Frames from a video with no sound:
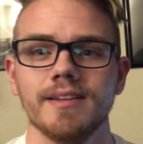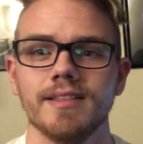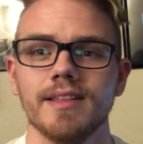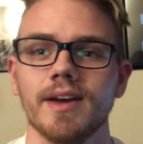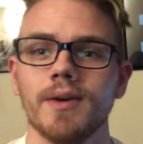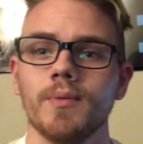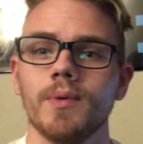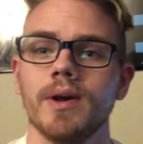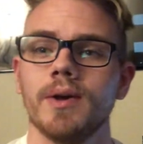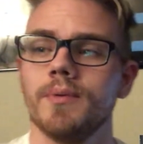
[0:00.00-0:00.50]

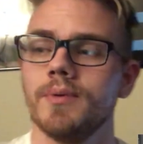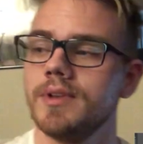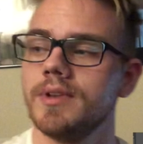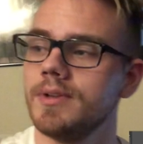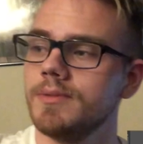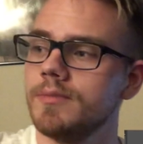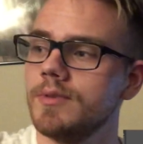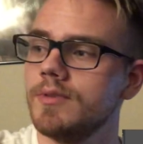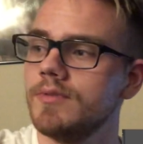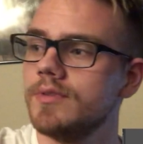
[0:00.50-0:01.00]
That way, when
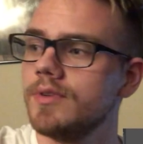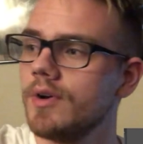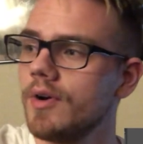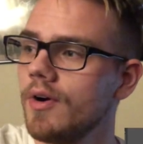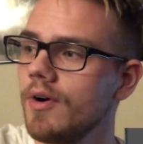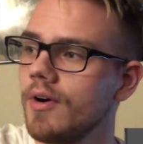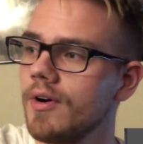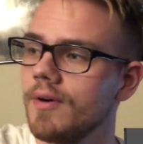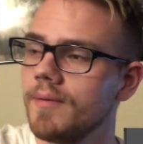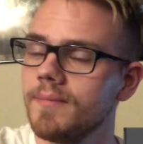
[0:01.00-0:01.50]
you move your
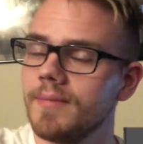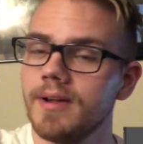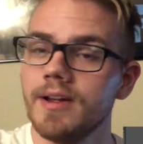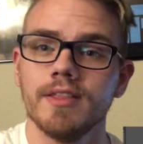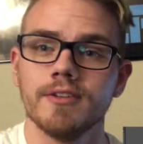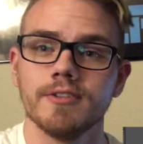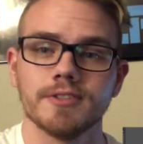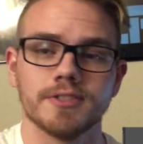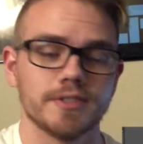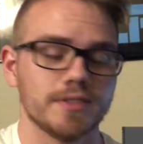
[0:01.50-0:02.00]
arm,
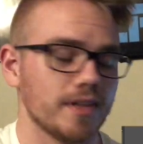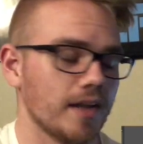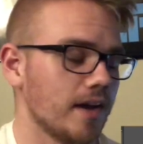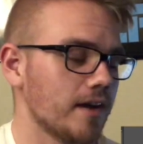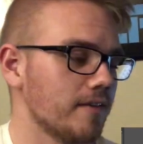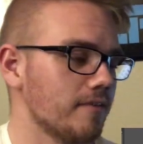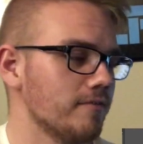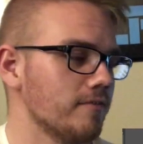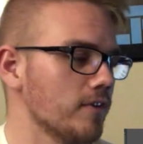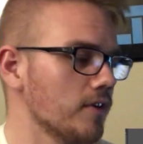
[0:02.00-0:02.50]
there's
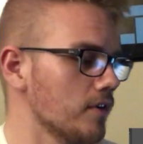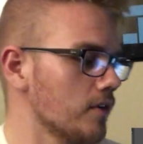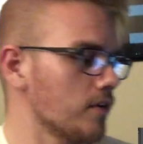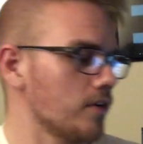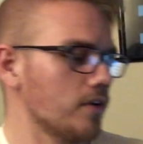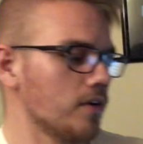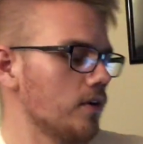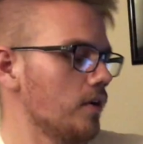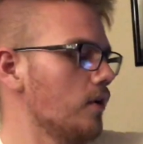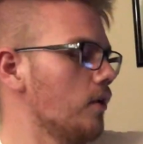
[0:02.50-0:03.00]
not a
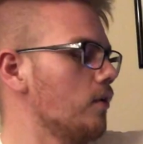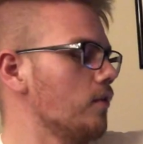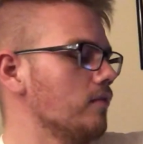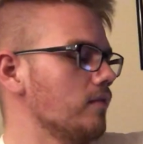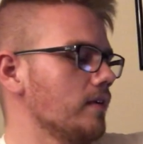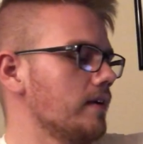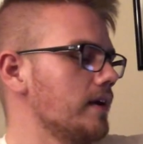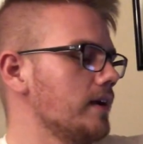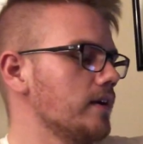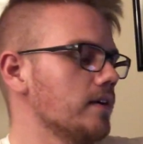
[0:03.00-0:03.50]
vert
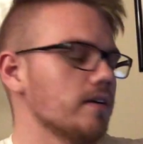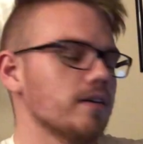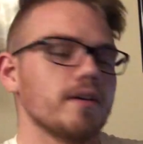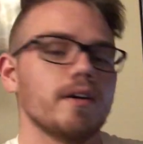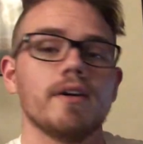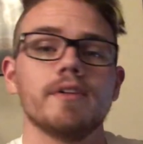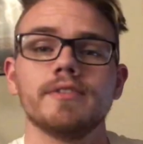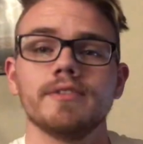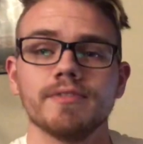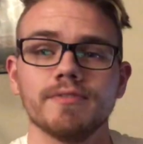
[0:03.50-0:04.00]
over here
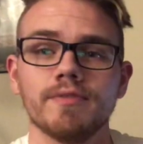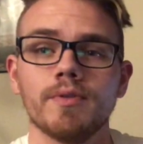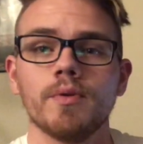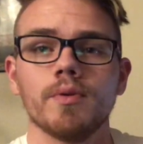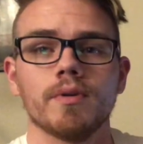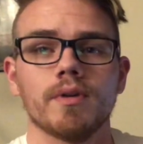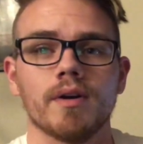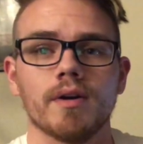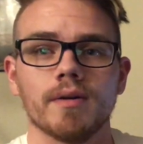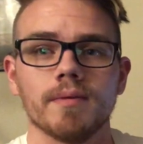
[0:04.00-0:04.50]
on your
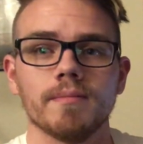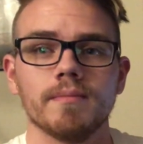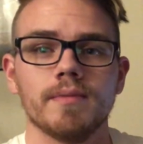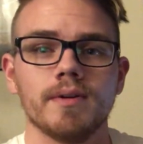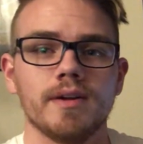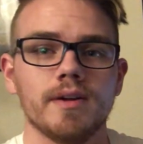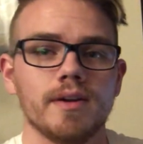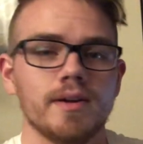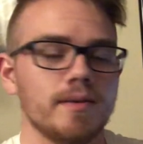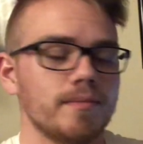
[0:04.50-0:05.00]
forearm
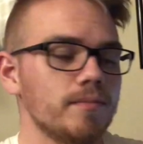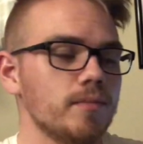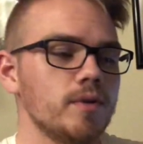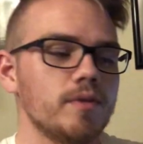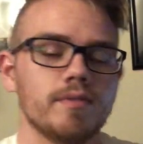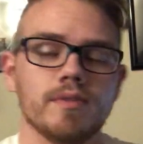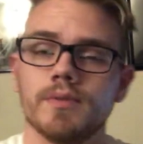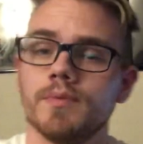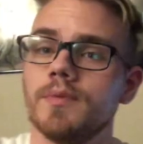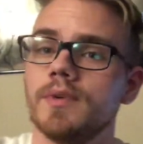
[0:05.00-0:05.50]

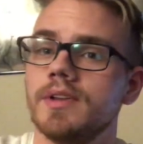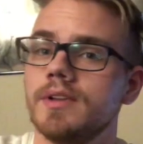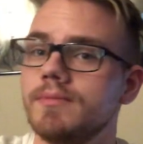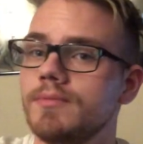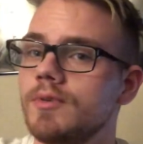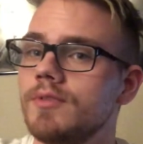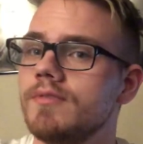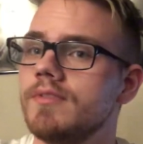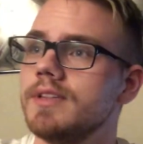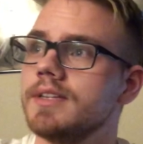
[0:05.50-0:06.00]
moving when you
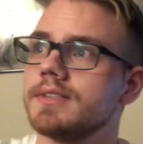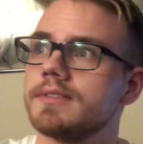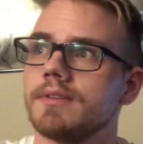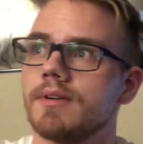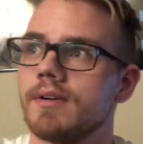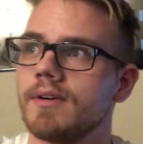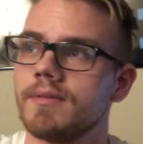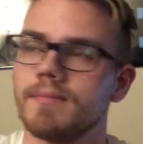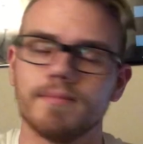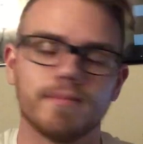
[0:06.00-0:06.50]
move this
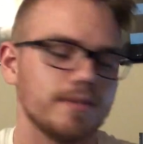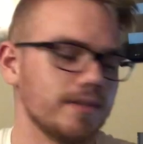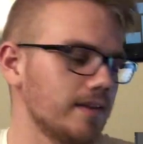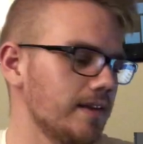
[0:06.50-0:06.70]
arm.